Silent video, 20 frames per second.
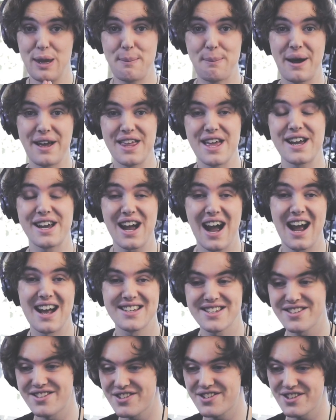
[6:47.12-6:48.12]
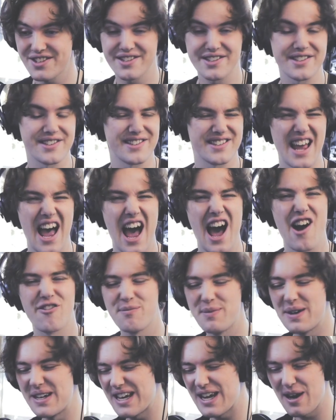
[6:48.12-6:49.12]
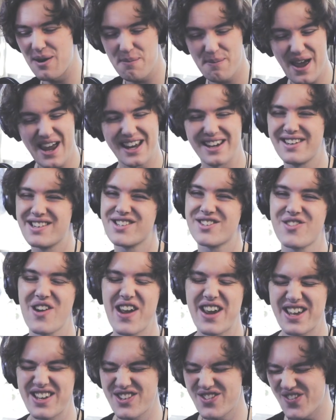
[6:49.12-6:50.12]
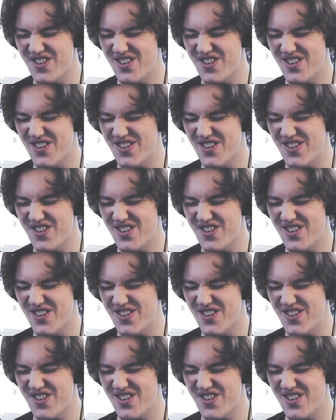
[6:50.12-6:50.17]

But yeah, guys, this is just the start of me getting back into Stray Kids